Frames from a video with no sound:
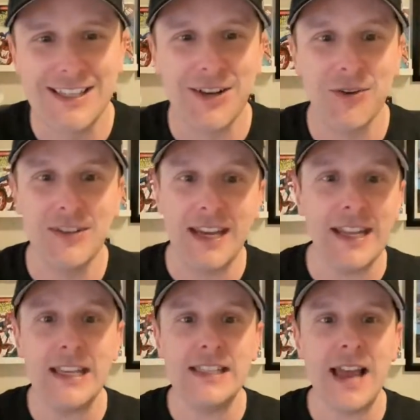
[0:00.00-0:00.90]
So,
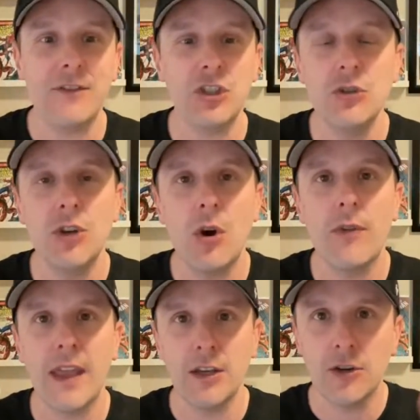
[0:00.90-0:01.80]
Dedicated Savage, you know
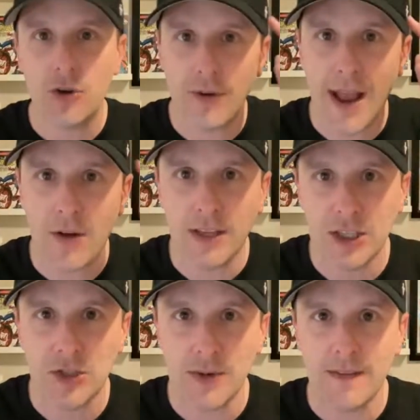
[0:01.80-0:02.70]
that your crown
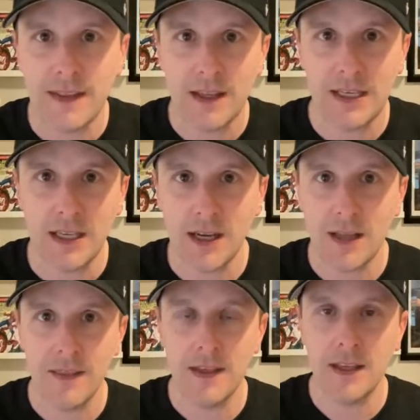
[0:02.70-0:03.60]
gets you in the
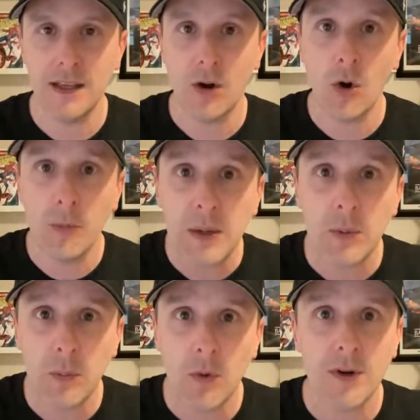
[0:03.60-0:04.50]
uh, the Omi
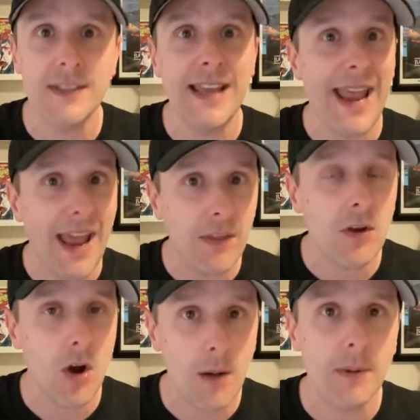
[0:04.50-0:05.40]
rewards and the
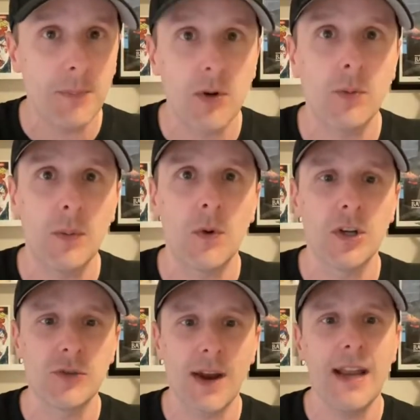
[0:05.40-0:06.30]
comic book
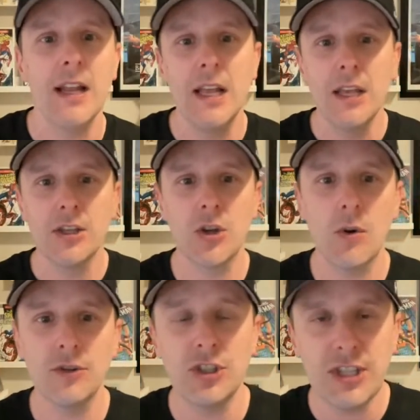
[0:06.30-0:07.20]
rewards, right?
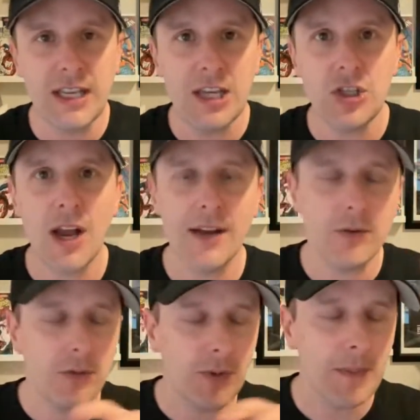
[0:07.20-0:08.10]
So just in case you, I
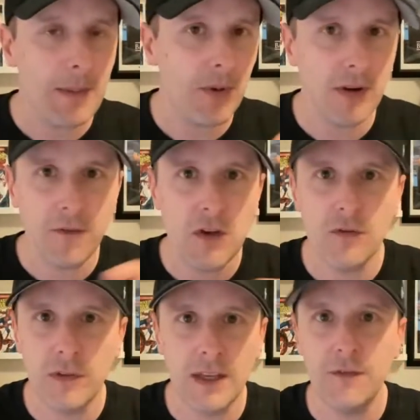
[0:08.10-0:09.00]
don't remember if
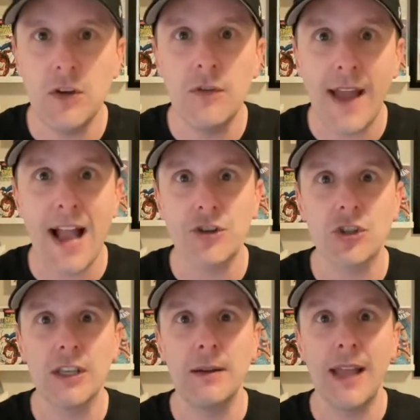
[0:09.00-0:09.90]
you've if you've
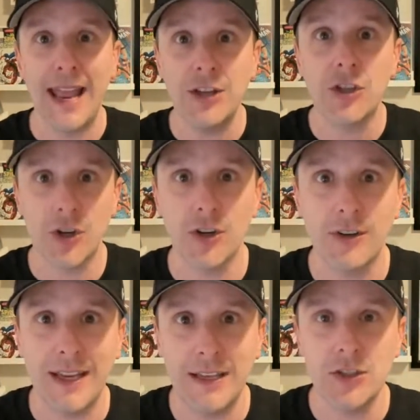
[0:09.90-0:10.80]
actually
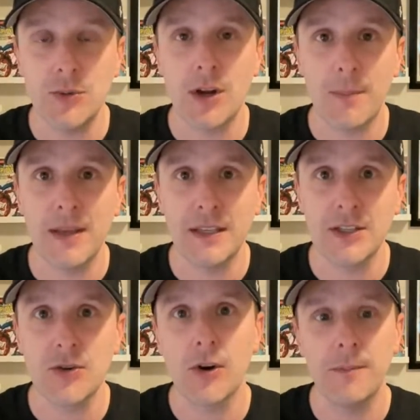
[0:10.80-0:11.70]
entered into it on my
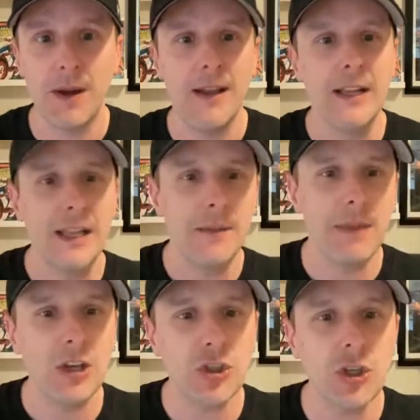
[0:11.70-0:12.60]
Discord, but
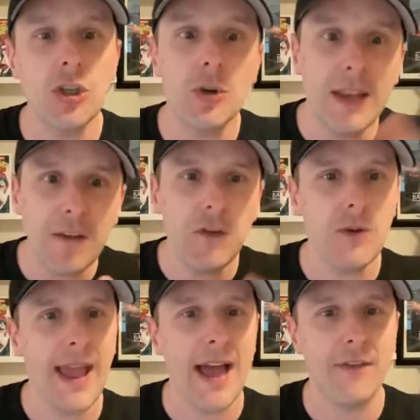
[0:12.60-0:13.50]
make sure you do if
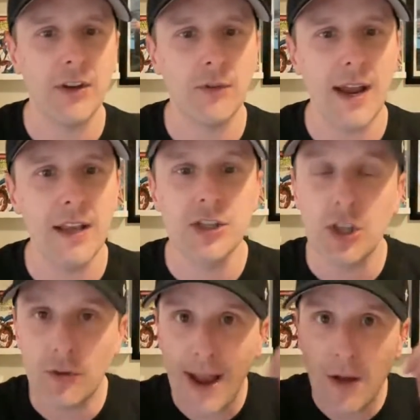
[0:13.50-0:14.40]
you haven't, right? Because
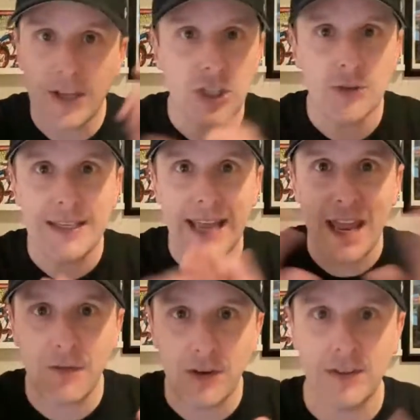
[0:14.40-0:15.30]
the crown gets you into
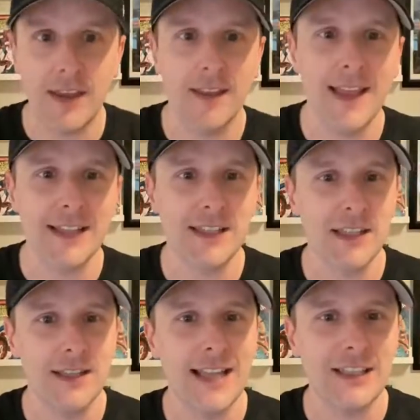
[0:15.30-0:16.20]
everything. That's
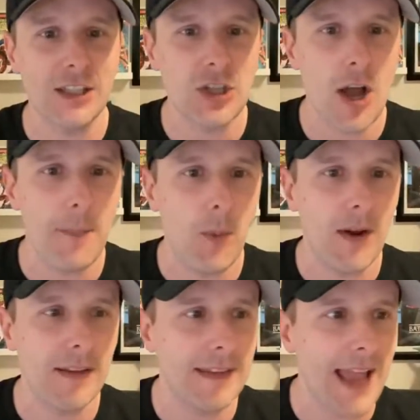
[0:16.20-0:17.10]
the that's the top
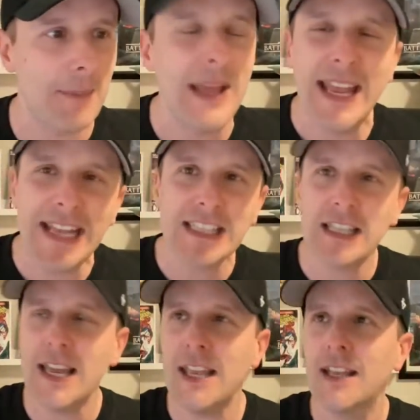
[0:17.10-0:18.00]
one in the app.
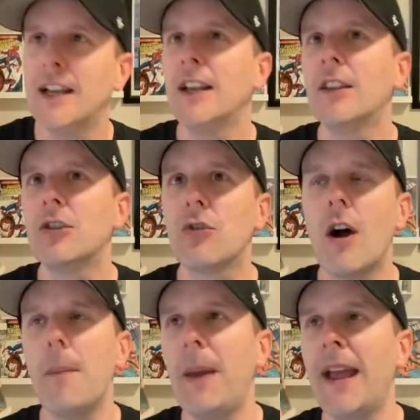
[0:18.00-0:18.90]
It's like the
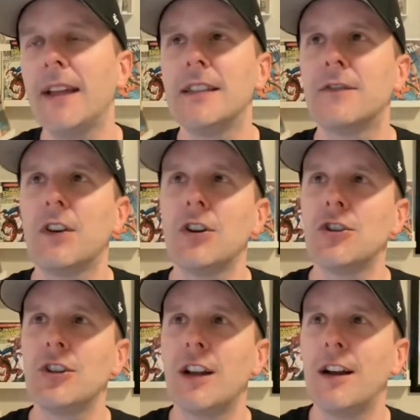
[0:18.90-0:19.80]
drop heads
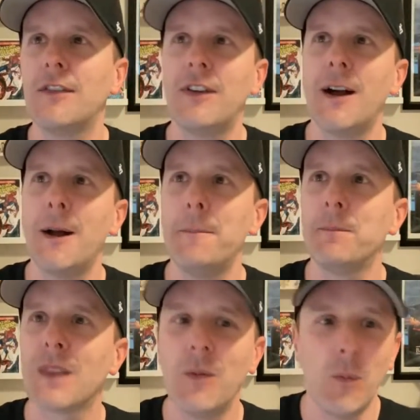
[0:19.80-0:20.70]
version of
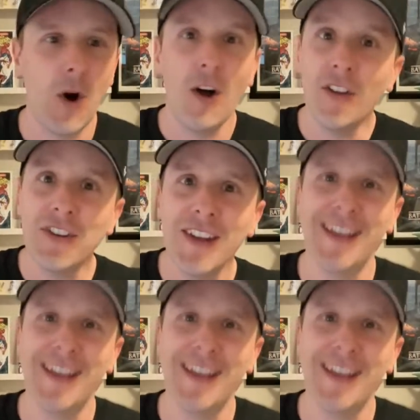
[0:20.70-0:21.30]
um, Walt.